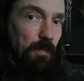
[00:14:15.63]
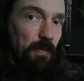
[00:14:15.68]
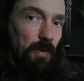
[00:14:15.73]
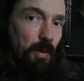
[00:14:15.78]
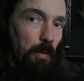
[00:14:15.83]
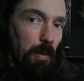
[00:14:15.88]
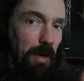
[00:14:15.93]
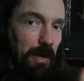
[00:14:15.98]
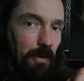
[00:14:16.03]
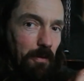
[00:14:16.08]

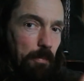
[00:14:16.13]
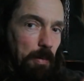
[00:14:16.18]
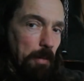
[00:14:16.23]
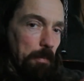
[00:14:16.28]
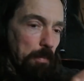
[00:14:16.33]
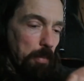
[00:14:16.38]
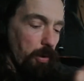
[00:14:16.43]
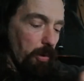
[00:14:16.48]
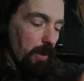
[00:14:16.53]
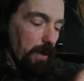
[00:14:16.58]
way I've been
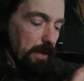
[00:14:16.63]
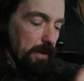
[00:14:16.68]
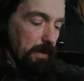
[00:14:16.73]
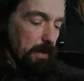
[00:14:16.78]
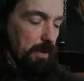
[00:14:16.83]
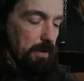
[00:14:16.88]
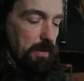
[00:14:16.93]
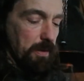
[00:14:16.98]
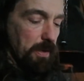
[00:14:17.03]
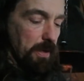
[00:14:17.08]
pulling
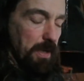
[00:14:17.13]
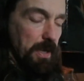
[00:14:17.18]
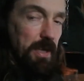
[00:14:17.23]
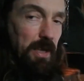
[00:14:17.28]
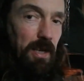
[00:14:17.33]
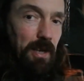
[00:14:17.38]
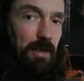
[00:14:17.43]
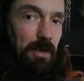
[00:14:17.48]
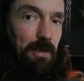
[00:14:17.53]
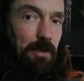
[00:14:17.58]

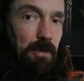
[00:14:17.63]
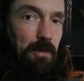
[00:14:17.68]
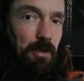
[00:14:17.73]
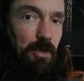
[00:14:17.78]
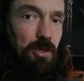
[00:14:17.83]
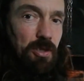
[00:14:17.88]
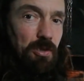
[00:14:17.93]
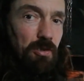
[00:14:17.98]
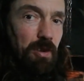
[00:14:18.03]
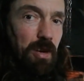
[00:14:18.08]
the
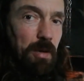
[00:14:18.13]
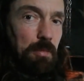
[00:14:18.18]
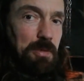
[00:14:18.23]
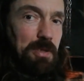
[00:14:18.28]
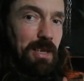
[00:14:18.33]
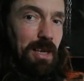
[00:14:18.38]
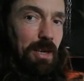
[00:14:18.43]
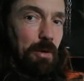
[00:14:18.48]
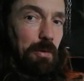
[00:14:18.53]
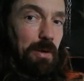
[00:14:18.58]

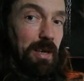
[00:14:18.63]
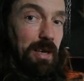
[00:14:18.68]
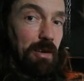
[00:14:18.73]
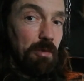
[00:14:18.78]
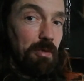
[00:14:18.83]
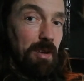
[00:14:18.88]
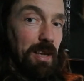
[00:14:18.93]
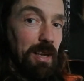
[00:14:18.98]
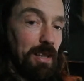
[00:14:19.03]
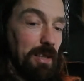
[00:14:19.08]
strips out, it
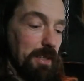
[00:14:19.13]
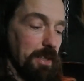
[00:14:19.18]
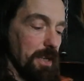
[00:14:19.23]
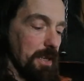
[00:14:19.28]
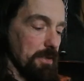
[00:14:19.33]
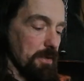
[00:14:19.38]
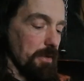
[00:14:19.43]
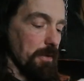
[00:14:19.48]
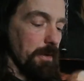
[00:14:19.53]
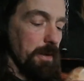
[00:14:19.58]
really
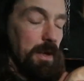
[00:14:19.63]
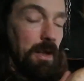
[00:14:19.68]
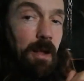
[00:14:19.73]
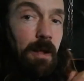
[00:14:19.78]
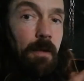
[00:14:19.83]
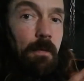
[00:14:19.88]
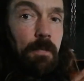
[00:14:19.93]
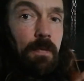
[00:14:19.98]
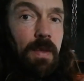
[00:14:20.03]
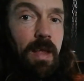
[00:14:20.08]
isn't.
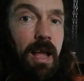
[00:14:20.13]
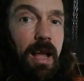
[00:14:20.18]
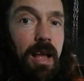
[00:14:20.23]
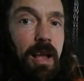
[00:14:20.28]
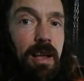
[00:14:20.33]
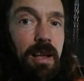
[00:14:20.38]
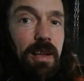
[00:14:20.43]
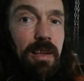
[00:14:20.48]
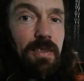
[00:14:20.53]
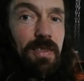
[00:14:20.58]

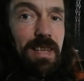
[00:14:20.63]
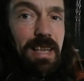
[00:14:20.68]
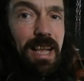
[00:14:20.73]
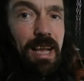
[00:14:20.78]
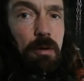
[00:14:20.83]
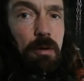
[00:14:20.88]
The